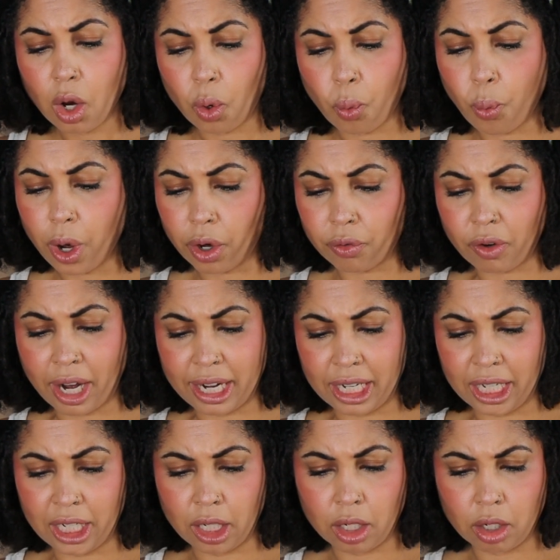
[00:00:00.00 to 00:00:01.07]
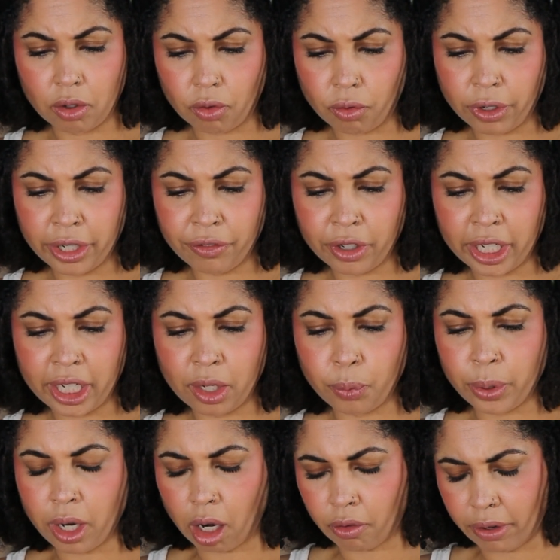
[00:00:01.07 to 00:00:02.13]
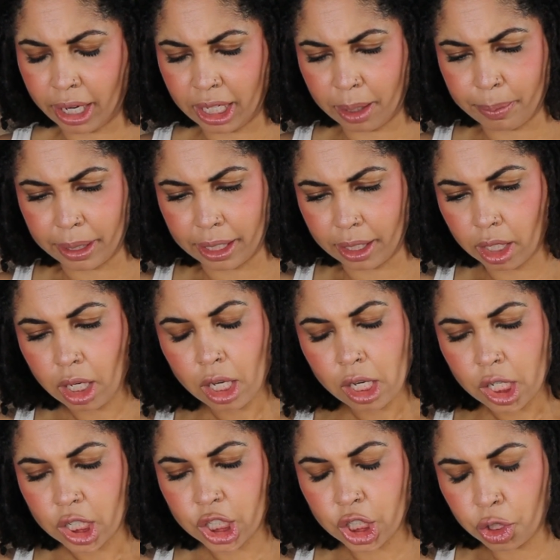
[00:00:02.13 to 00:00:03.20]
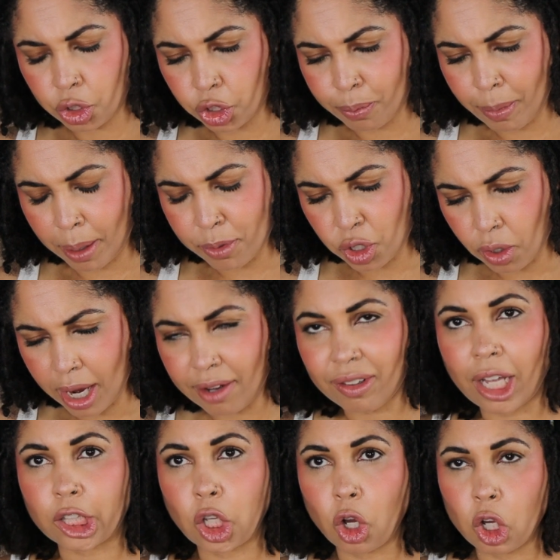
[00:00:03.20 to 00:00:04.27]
We're ready, Riri, we are ready, but maybe she'll have like the